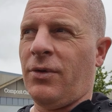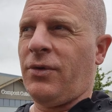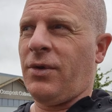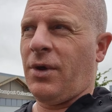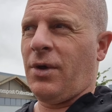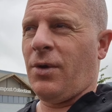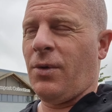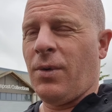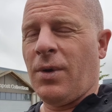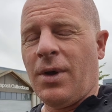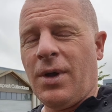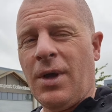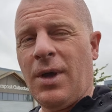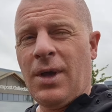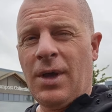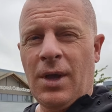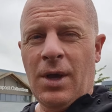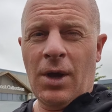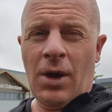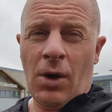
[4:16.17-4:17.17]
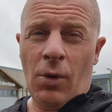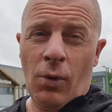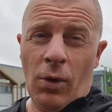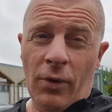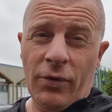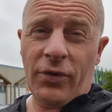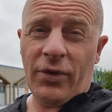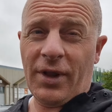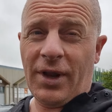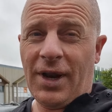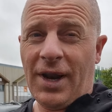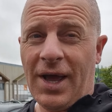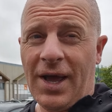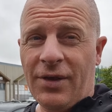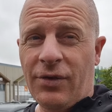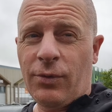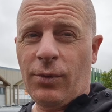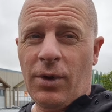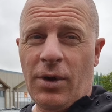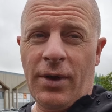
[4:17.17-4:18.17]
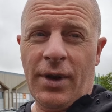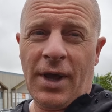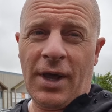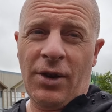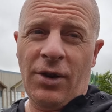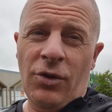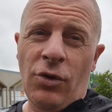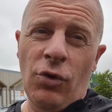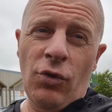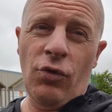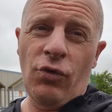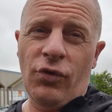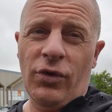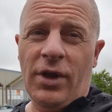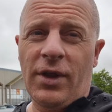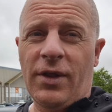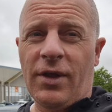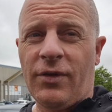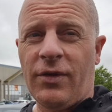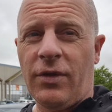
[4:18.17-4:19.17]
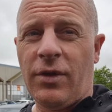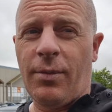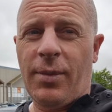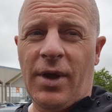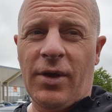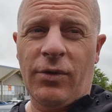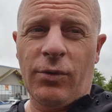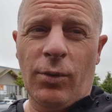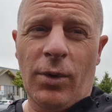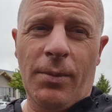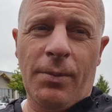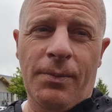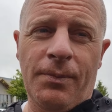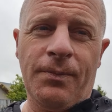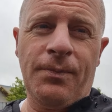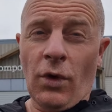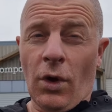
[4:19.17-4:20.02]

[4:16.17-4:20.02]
So one to the last one, and usually this is the best one.